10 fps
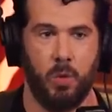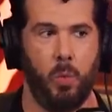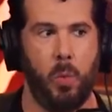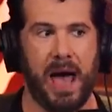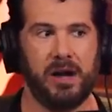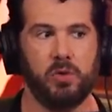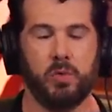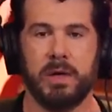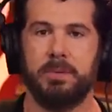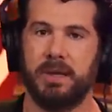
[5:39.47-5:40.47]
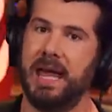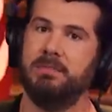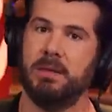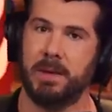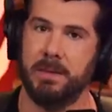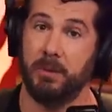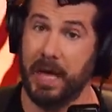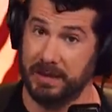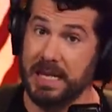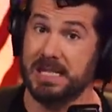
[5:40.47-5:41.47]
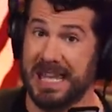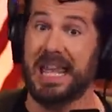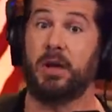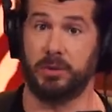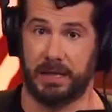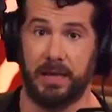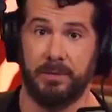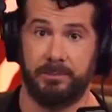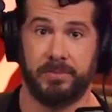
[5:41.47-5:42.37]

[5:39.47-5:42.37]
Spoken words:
Why don't we blame the people at least equally?